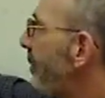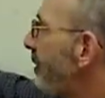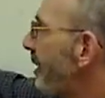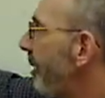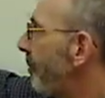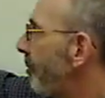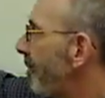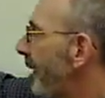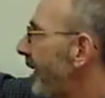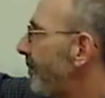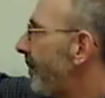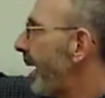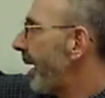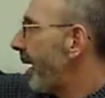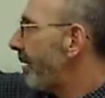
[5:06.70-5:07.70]
which then
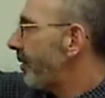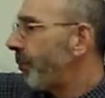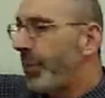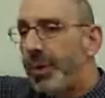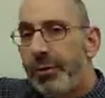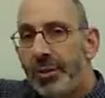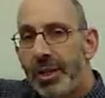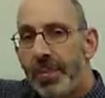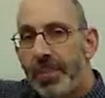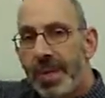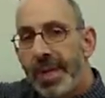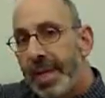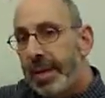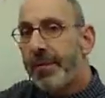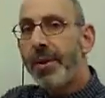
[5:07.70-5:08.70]
projects back onto real
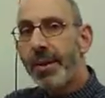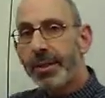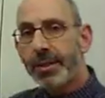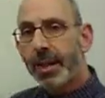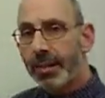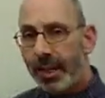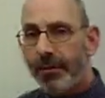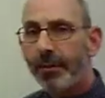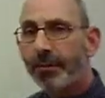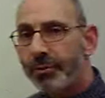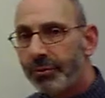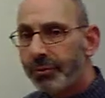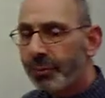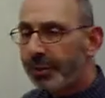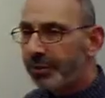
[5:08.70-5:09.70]
GDP, giving us a level
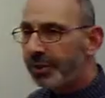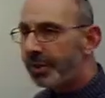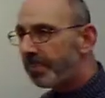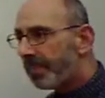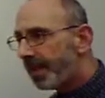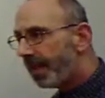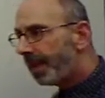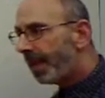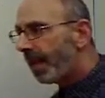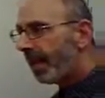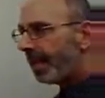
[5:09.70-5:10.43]
of real GDP